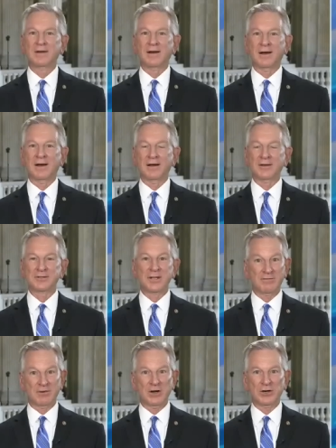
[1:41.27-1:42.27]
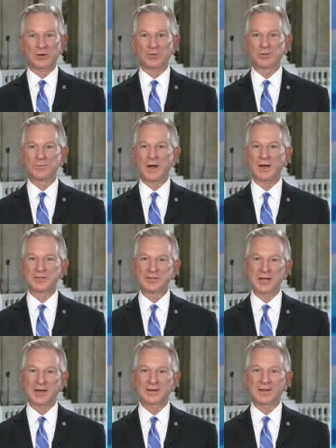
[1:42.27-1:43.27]
Uh, it's not a very good response,
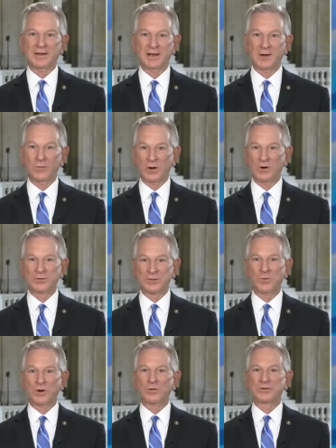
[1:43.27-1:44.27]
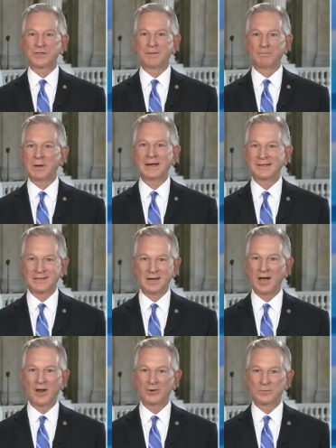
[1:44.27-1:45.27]
thinking yeah. that, hey, we're going we're gonna send billions of
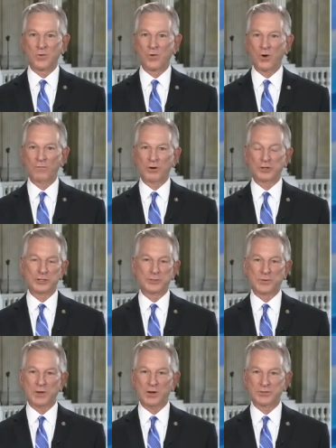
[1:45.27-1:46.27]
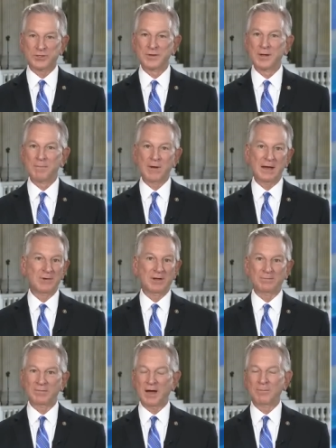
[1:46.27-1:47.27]
dollars more over there just because maybe
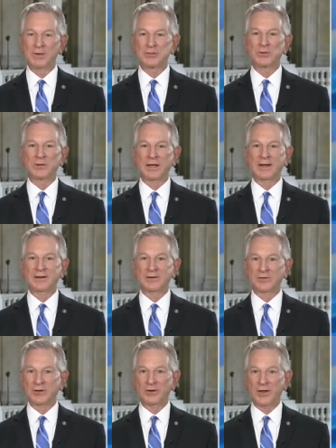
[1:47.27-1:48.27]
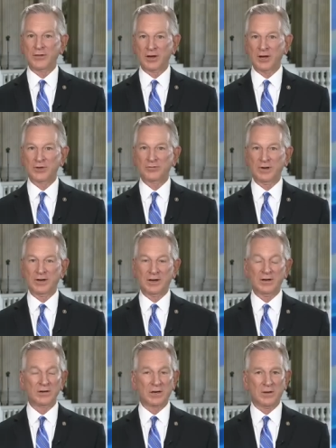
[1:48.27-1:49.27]
a, a, missile hit into another country and
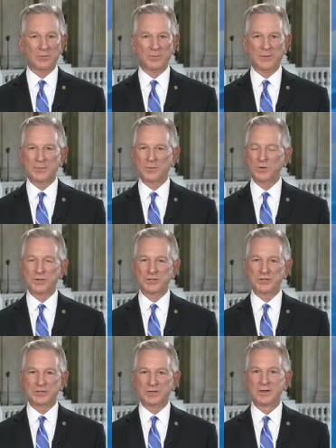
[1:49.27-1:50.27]
kill a couple of people, which is